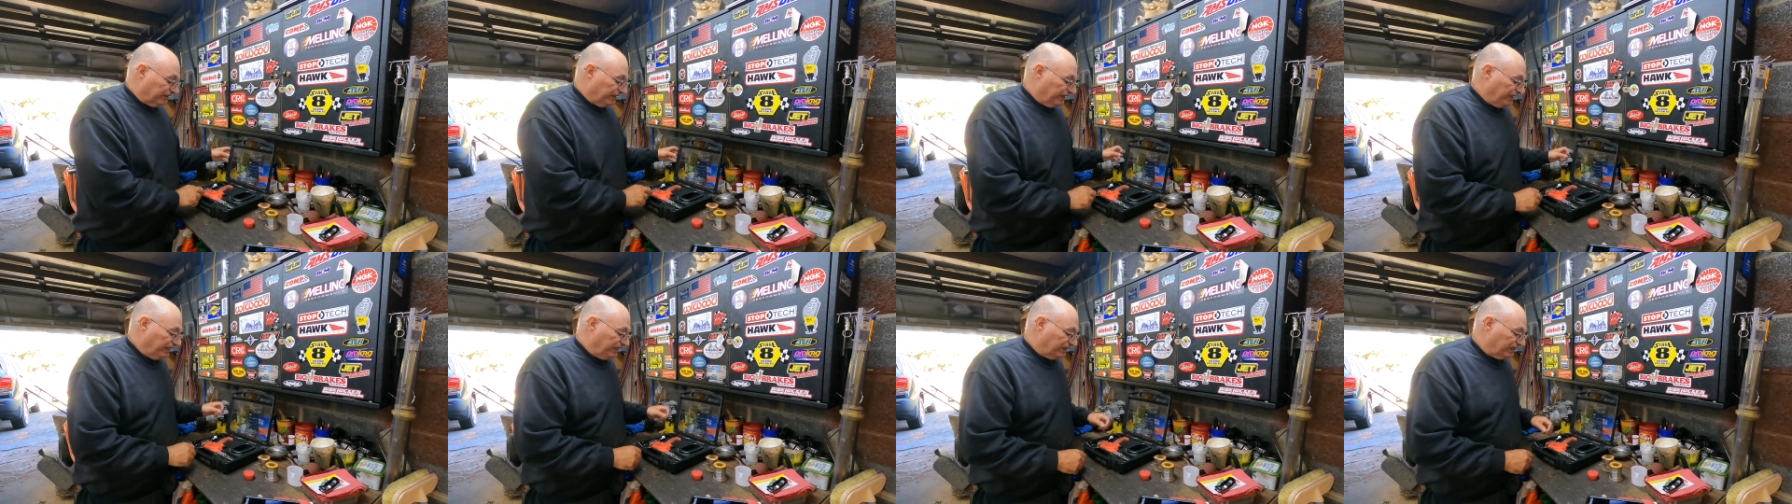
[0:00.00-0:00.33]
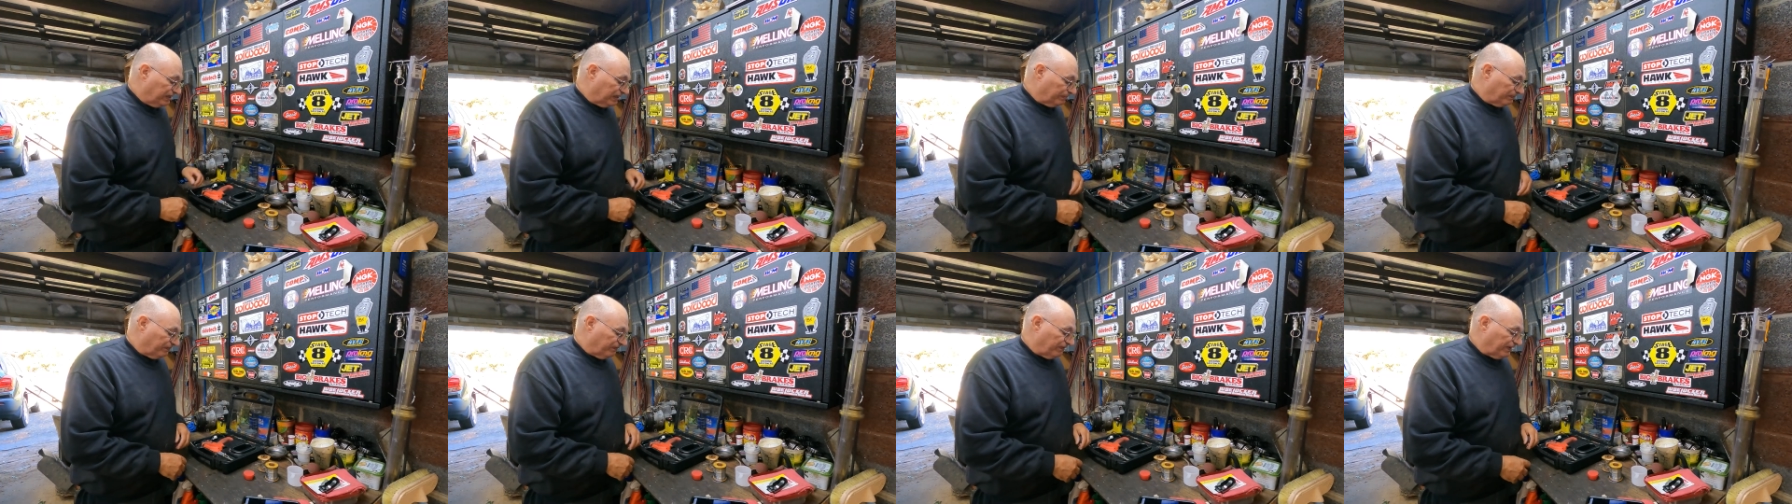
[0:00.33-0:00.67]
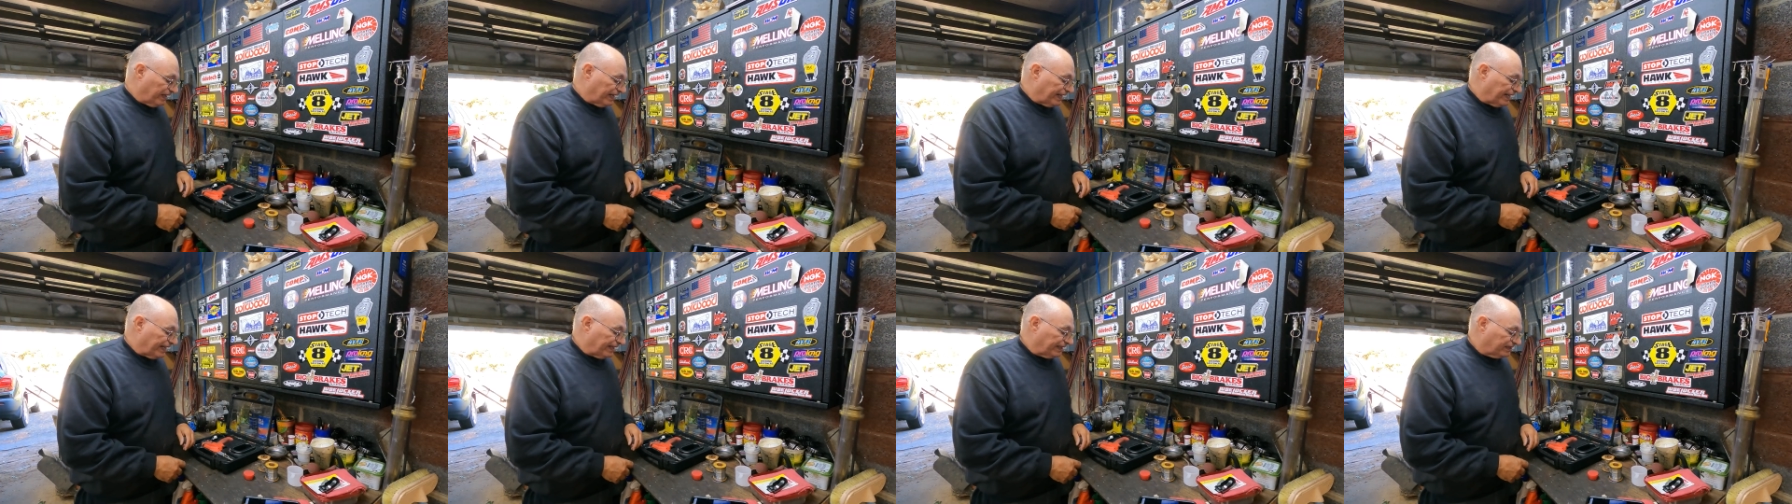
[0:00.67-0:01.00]
Heats up
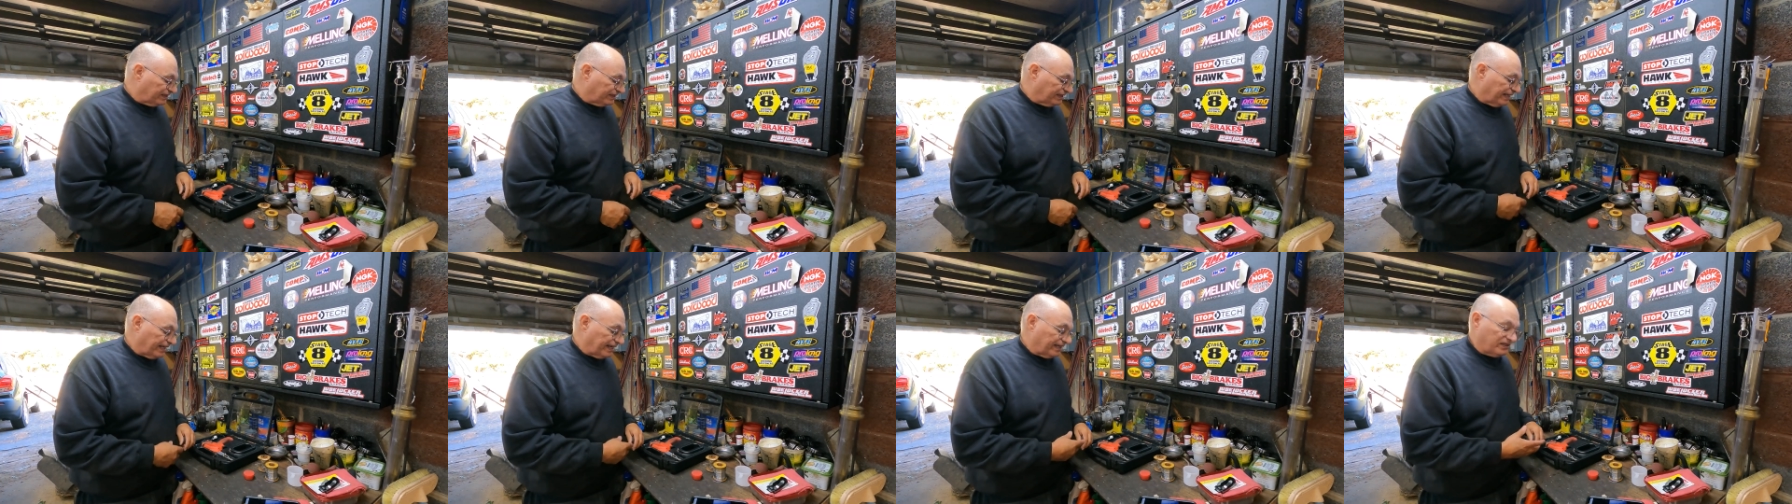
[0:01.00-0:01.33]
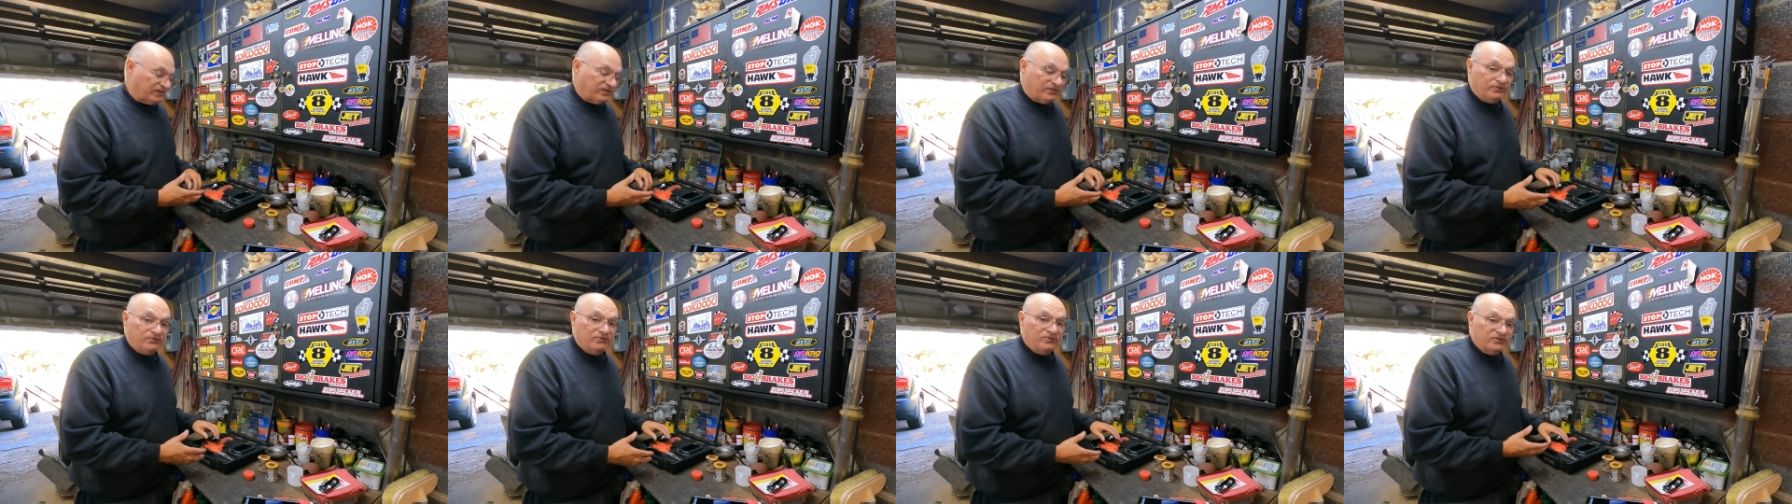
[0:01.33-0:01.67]
fast, has 2